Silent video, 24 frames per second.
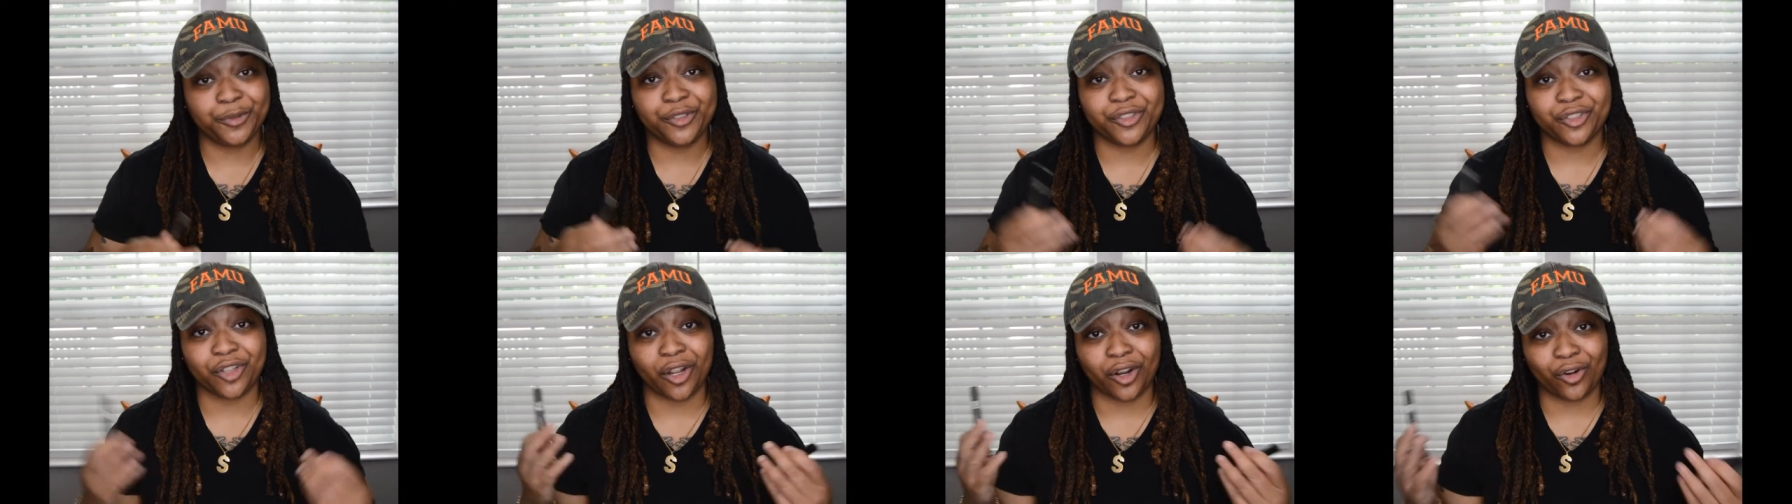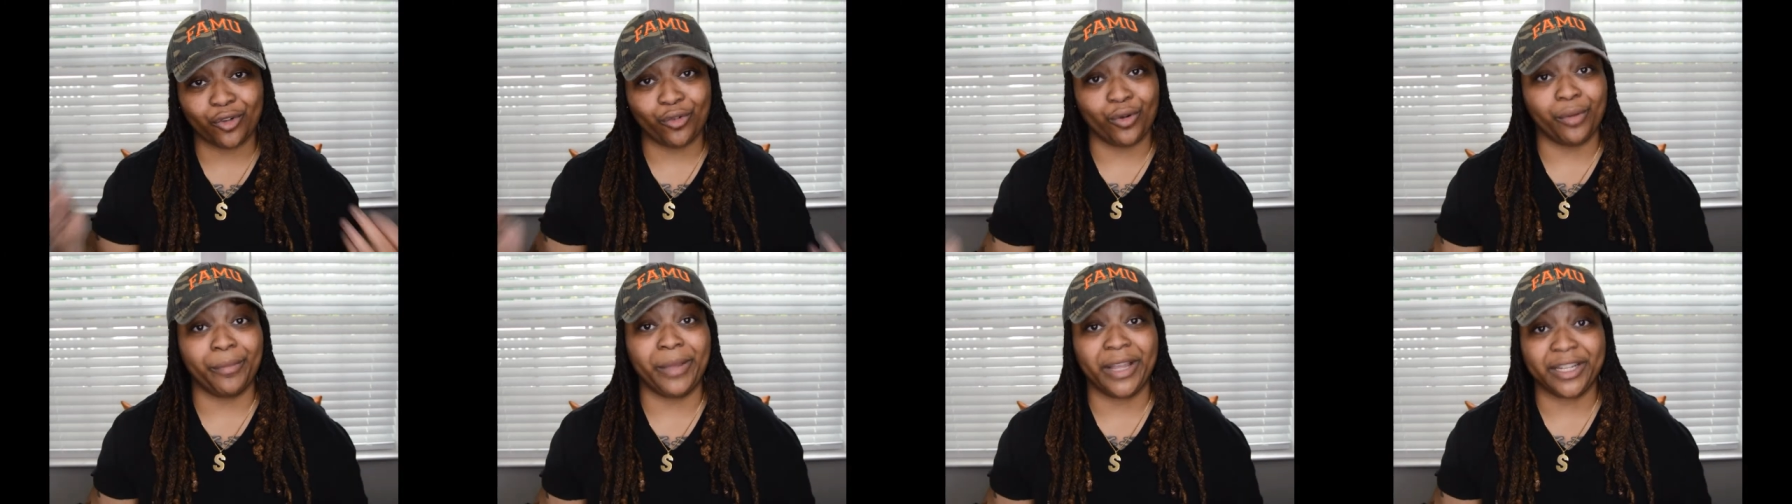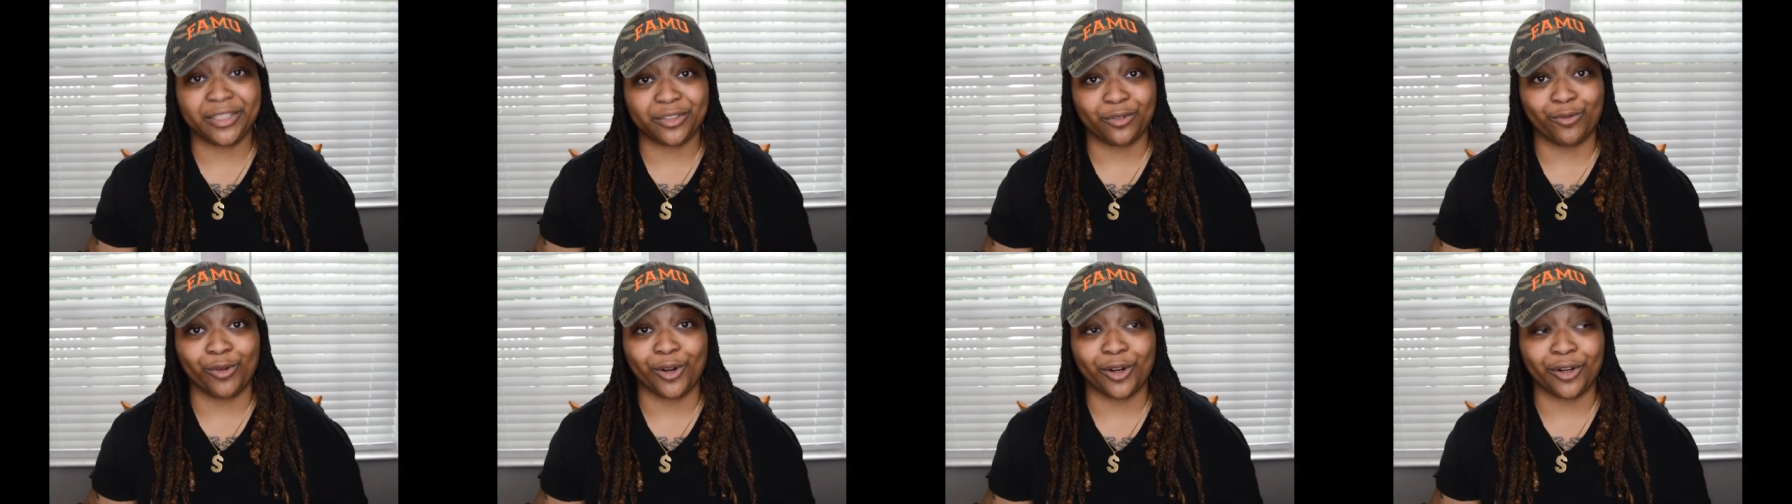we start going
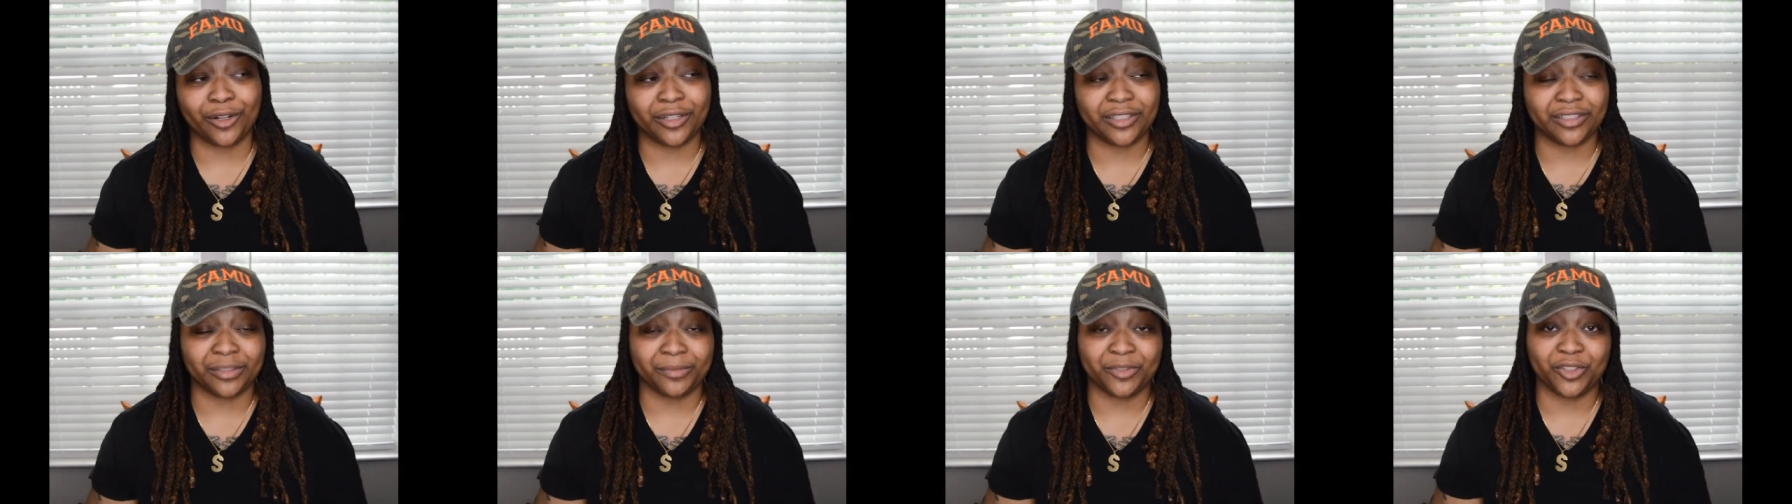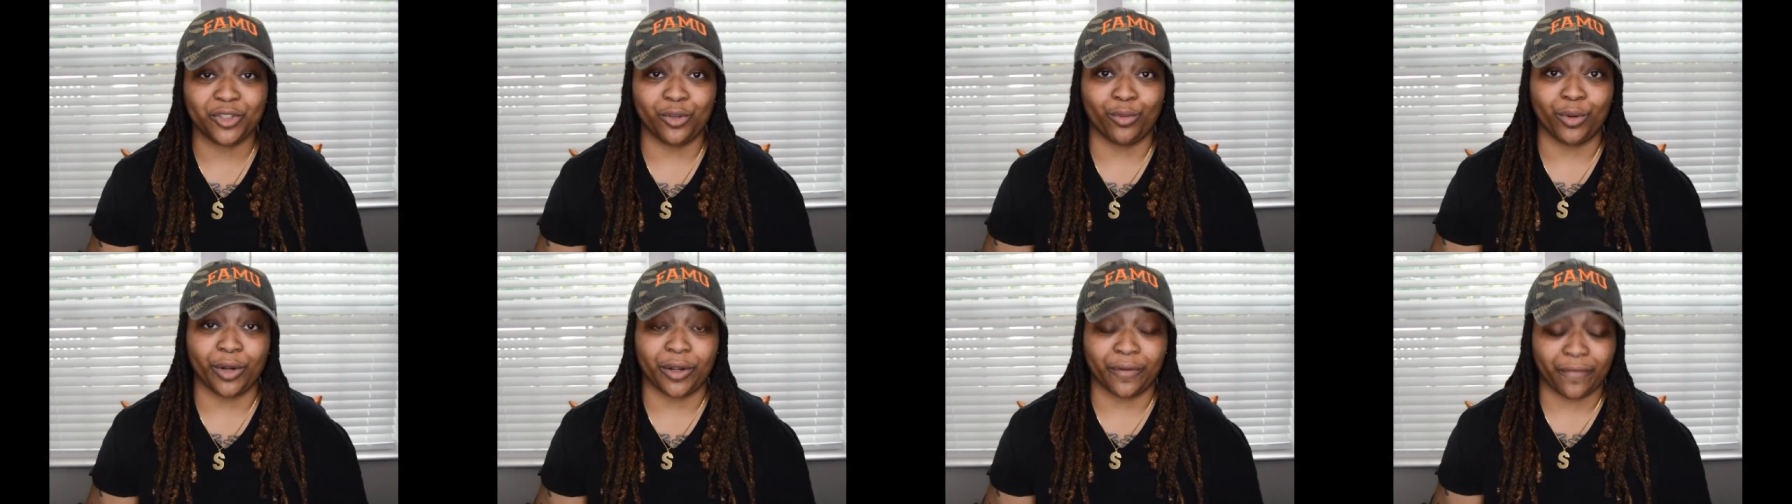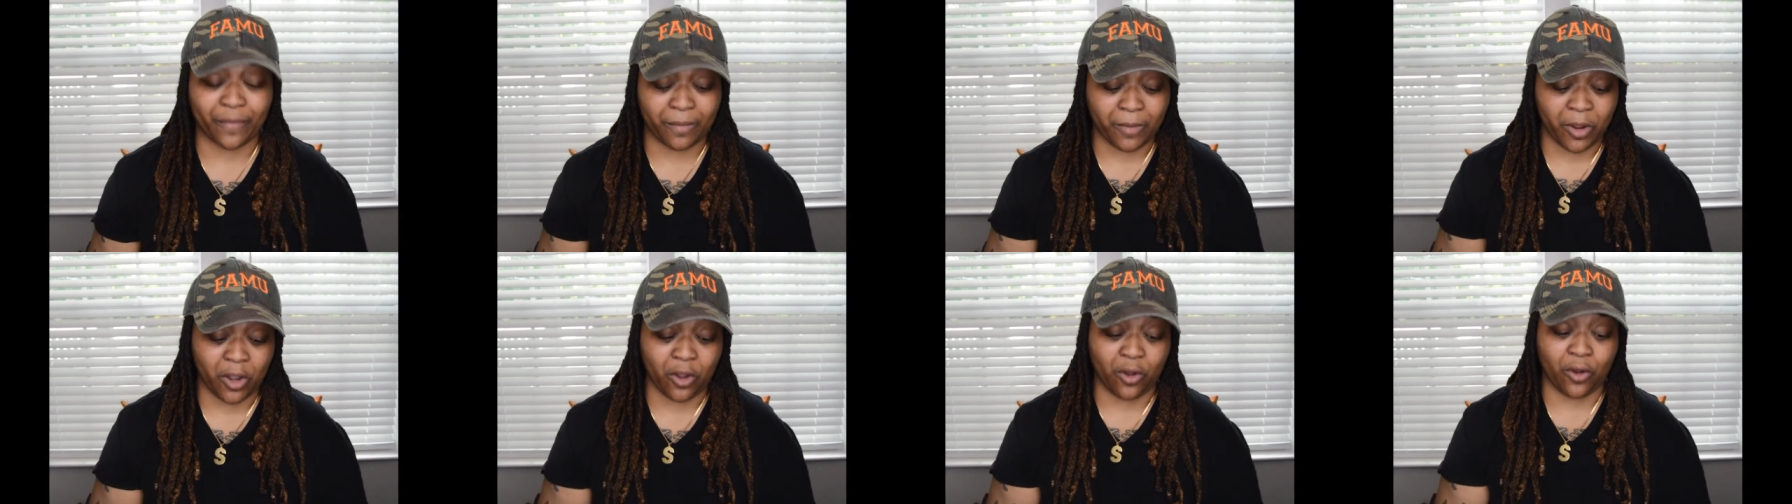back to work because I'm still working
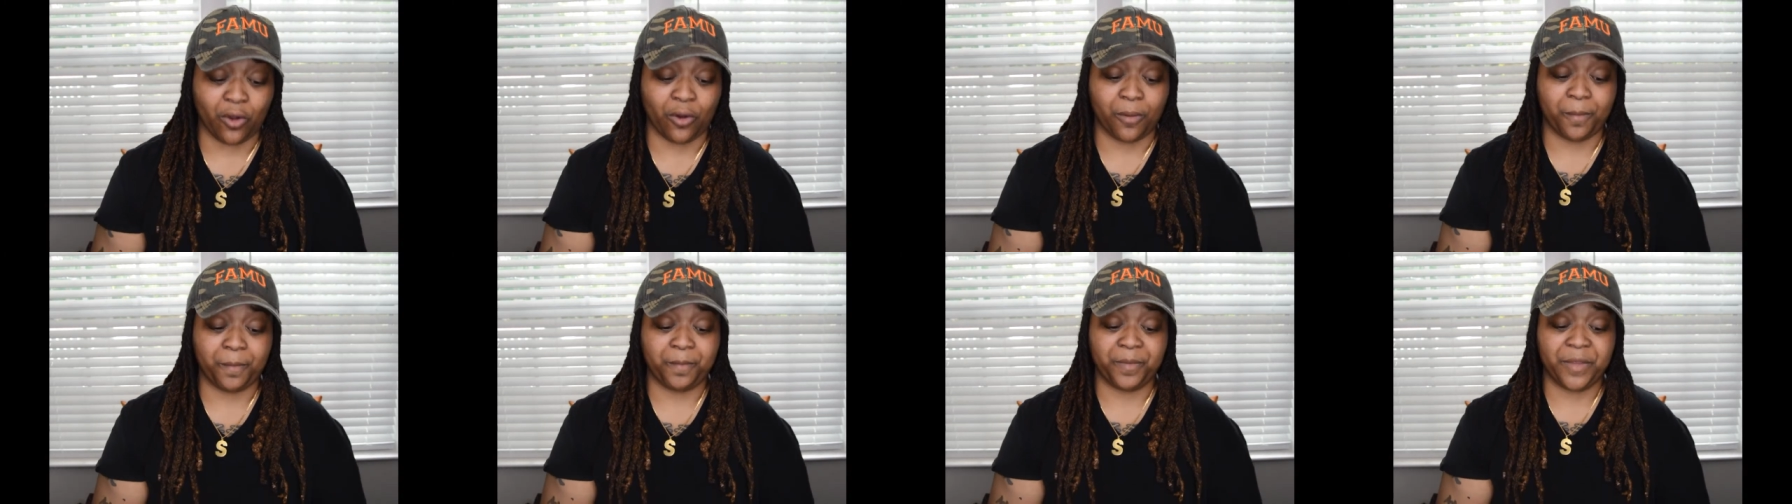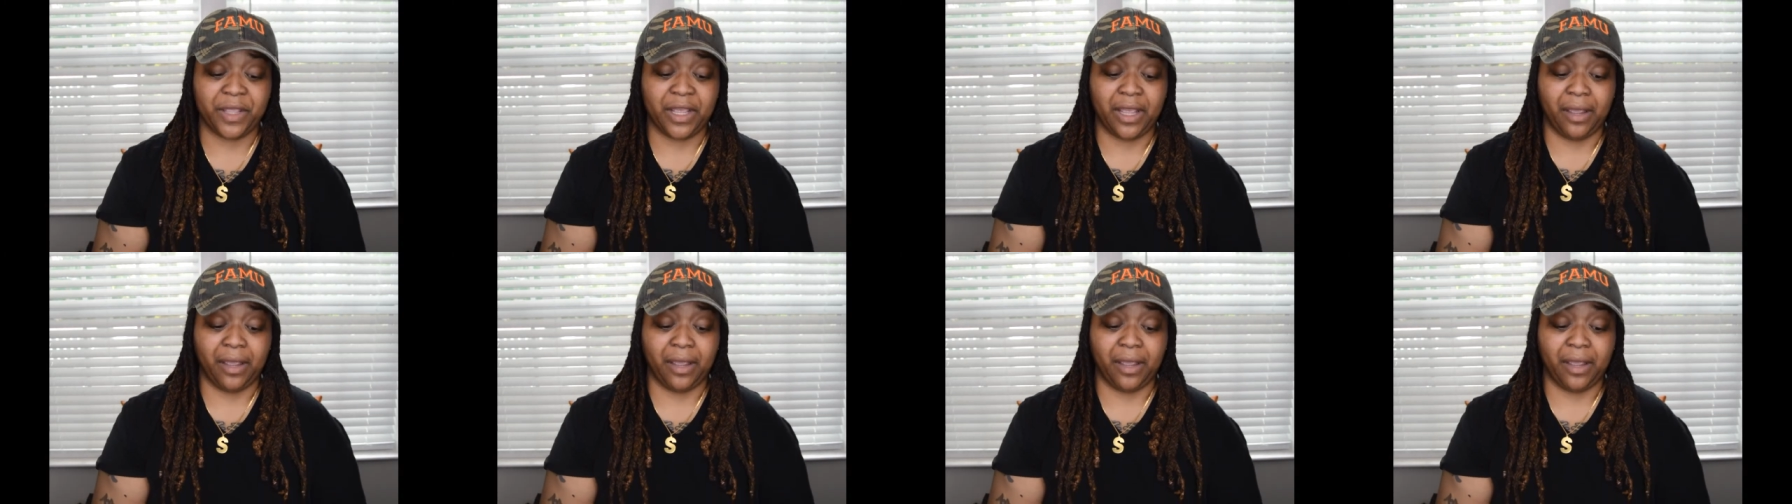from home.